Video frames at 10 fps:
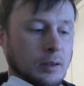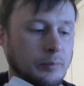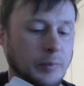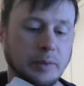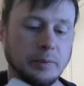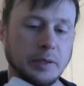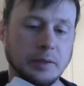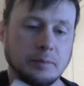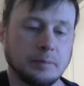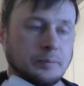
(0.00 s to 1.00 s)
maybe
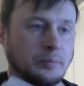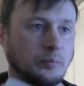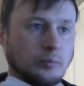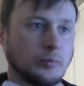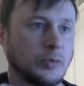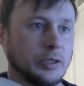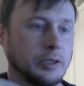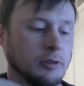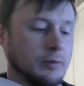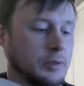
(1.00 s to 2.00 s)
see a
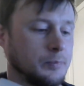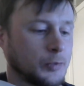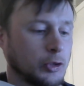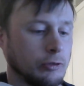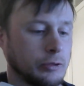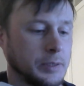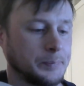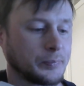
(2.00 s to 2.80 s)
river, cross it.